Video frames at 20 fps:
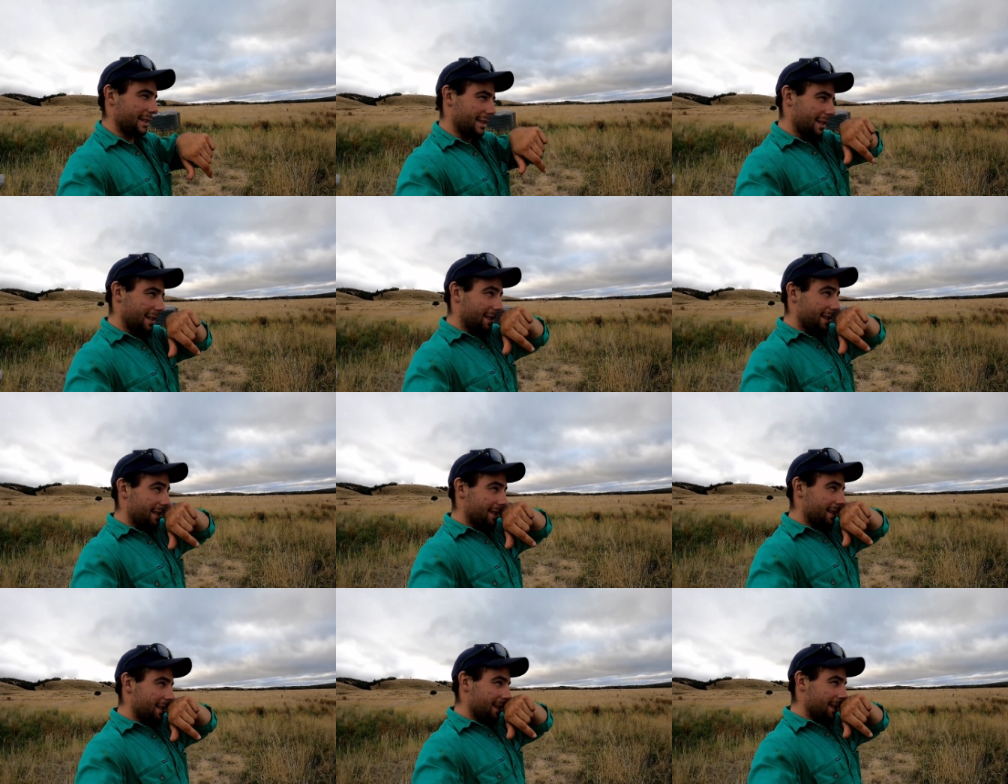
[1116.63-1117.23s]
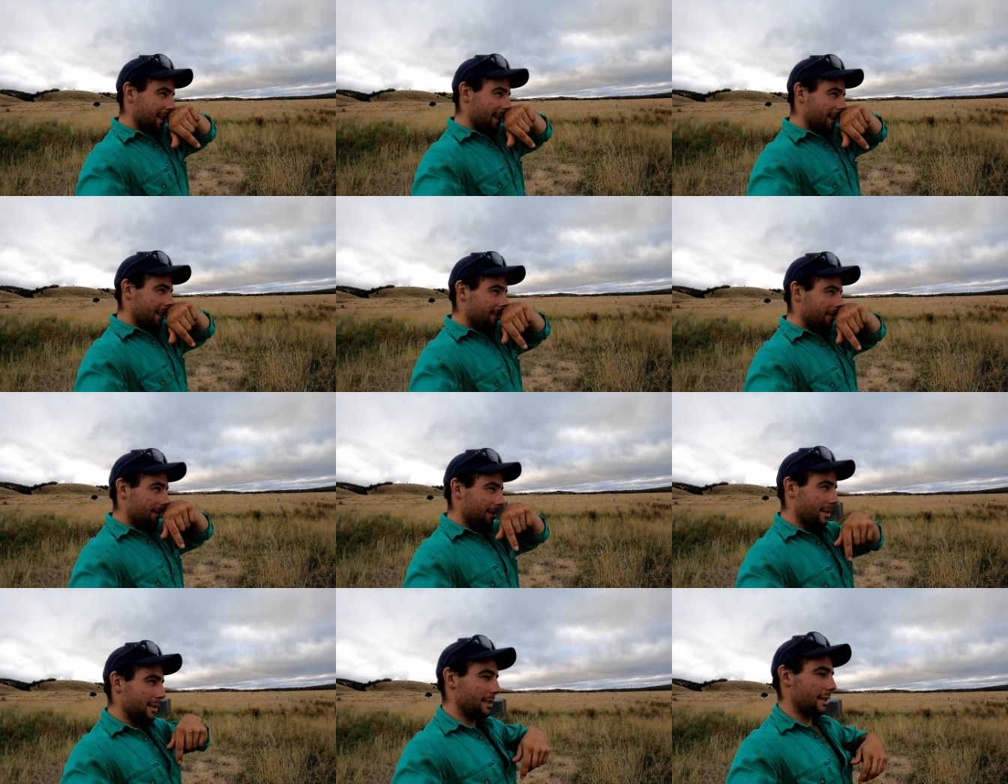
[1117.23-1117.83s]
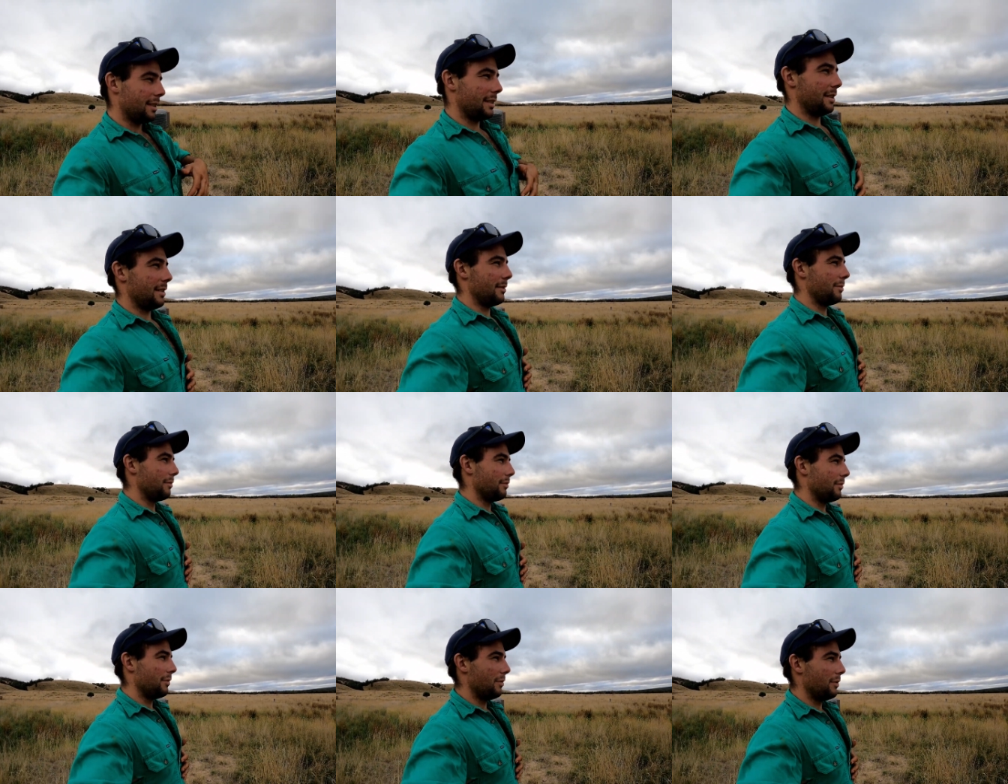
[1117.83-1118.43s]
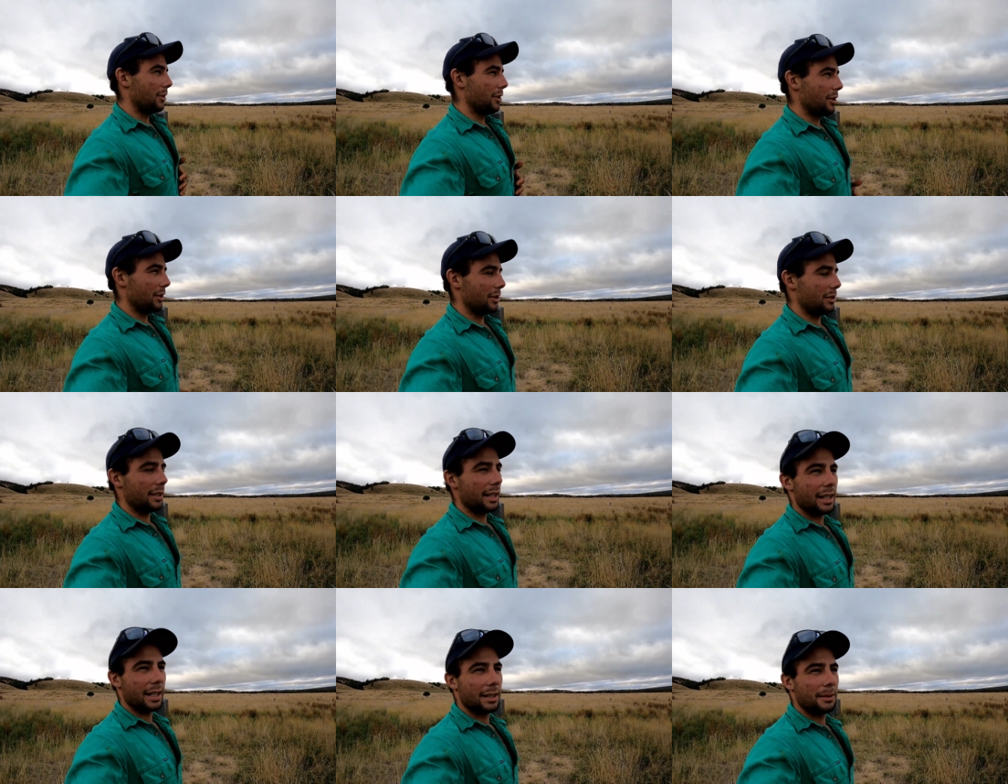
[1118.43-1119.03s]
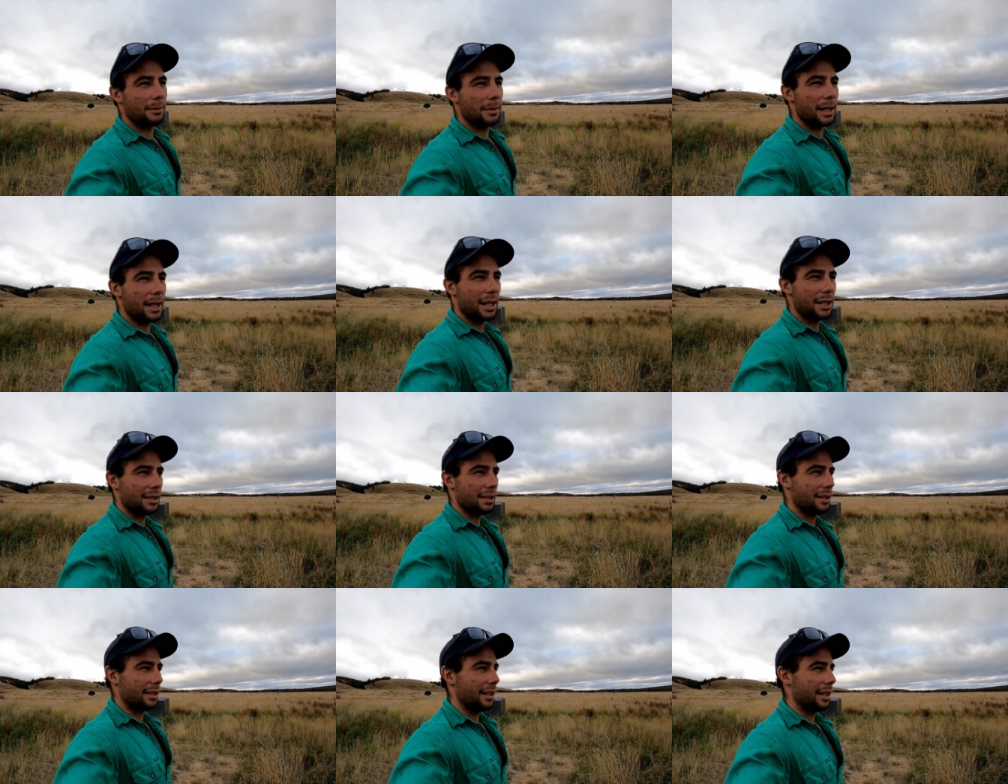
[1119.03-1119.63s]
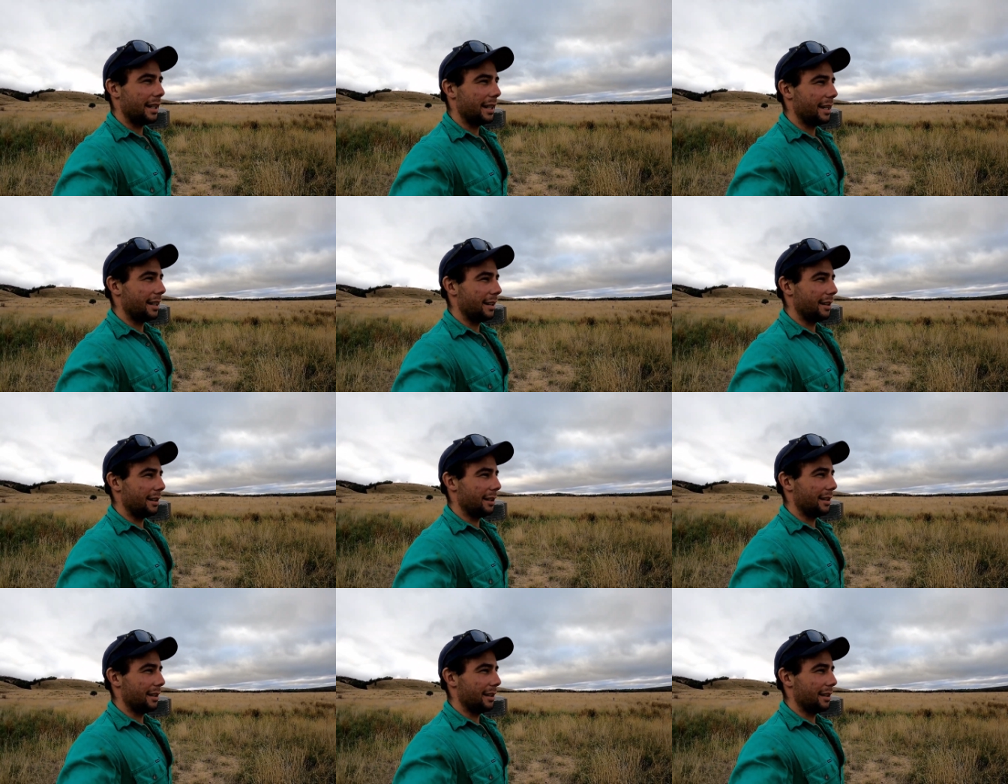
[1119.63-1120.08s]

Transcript: It's, what is it, the 1st or 2nd of March today,